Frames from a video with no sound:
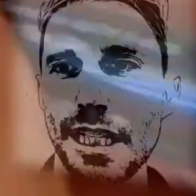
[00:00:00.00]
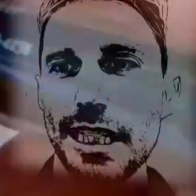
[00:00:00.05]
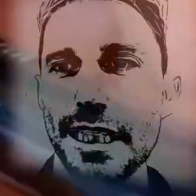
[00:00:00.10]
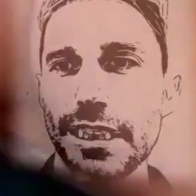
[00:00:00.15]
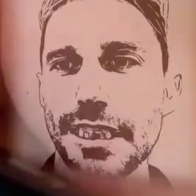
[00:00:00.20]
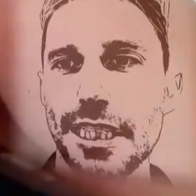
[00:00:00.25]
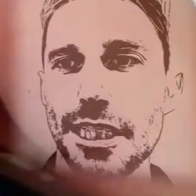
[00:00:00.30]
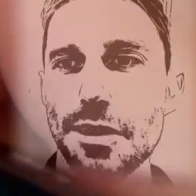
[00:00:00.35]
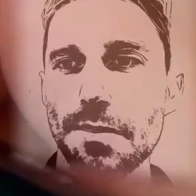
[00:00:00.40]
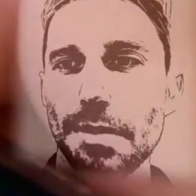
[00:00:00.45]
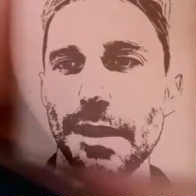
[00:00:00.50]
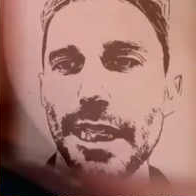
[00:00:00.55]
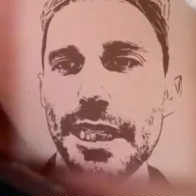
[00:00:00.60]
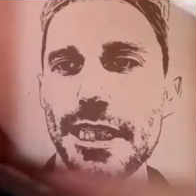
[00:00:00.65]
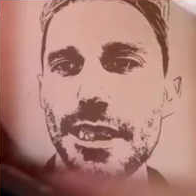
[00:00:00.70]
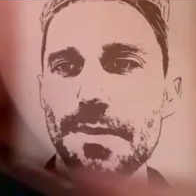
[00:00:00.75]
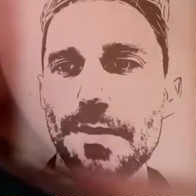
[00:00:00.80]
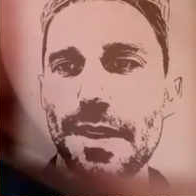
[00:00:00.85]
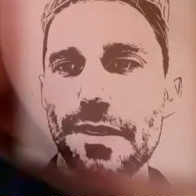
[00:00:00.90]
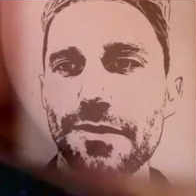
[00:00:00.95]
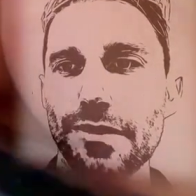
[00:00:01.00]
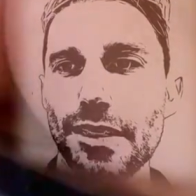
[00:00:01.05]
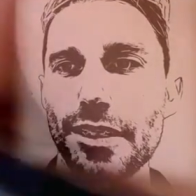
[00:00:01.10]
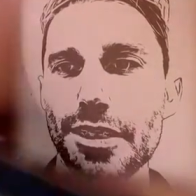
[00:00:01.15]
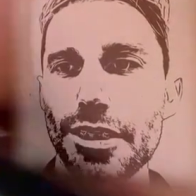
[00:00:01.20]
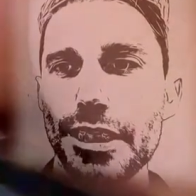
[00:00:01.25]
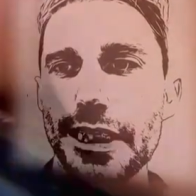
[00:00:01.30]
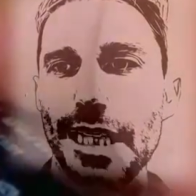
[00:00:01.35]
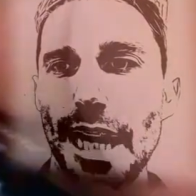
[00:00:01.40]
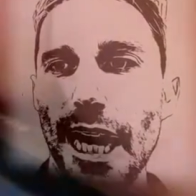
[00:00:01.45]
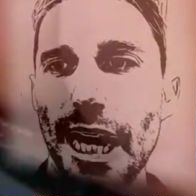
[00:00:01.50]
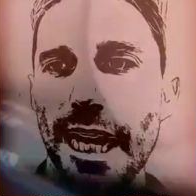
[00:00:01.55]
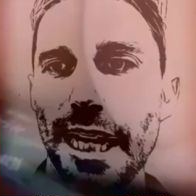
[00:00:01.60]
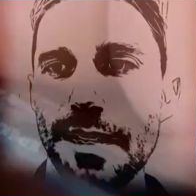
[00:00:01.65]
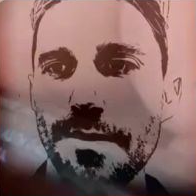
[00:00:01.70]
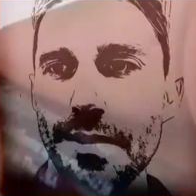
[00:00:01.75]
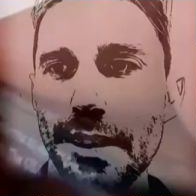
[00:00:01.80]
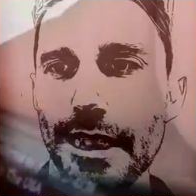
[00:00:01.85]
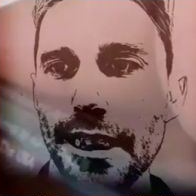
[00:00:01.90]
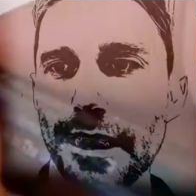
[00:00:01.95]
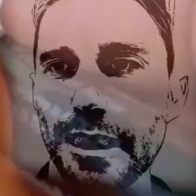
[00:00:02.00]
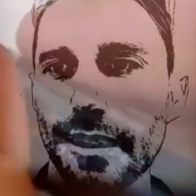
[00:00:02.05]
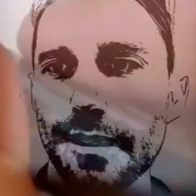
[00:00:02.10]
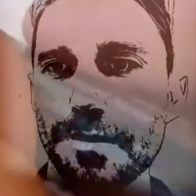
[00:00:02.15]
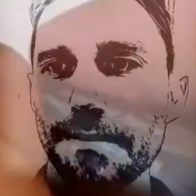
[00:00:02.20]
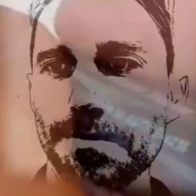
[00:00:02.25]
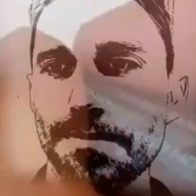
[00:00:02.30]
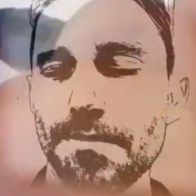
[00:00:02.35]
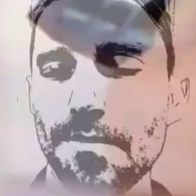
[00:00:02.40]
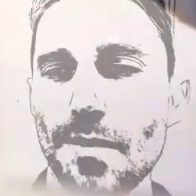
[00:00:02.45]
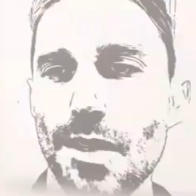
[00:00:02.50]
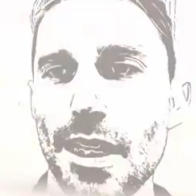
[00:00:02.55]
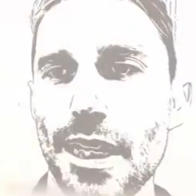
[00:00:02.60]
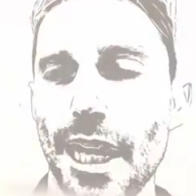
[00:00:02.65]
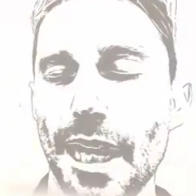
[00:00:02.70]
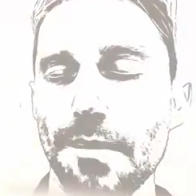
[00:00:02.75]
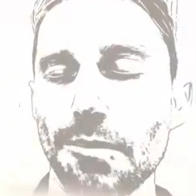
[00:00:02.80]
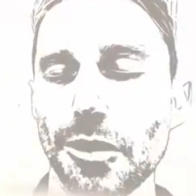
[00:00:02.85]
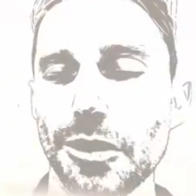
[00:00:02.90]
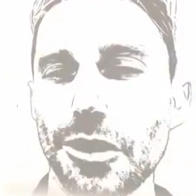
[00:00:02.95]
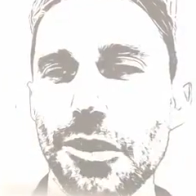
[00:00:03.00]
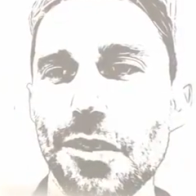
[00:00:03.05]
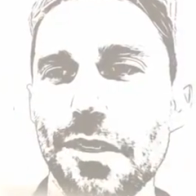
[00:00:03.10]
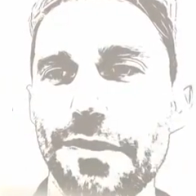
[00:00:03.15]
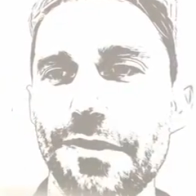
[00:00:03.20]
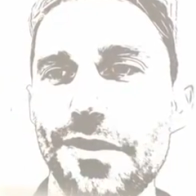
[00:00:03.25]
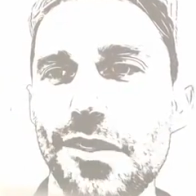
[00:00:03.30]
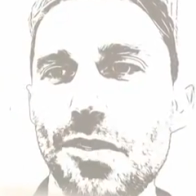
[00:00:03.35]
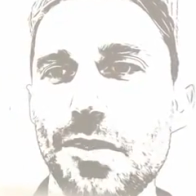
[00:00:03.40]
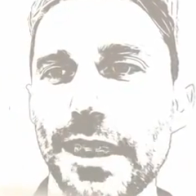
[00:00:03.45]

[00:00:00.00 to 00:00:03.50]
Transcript: Displacement versus time here. And we'll do a few